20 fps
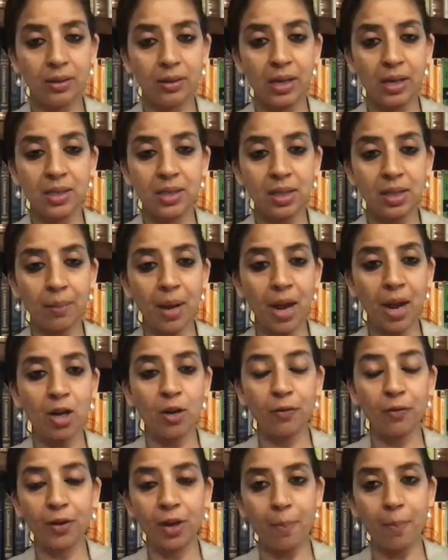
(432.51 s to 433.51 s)
some kind
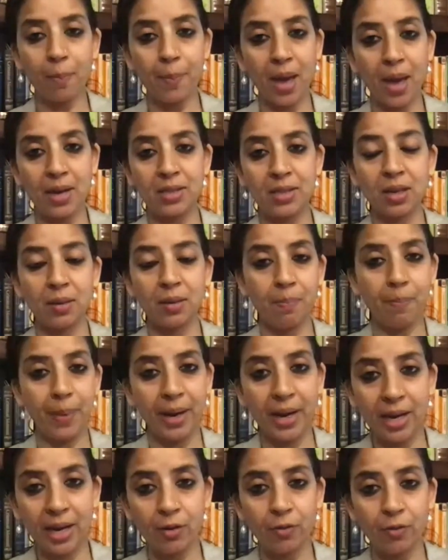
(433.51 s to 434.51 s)
of a comparison
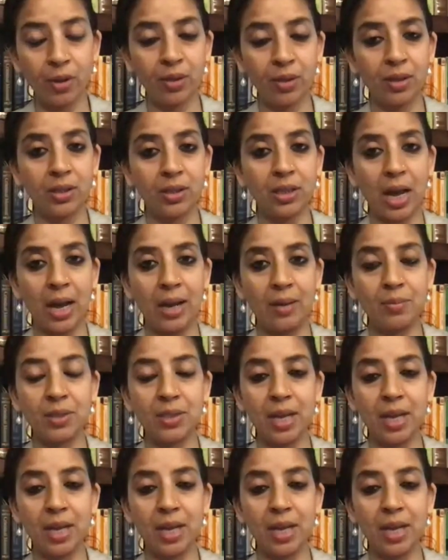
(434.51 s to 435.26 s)
made with the times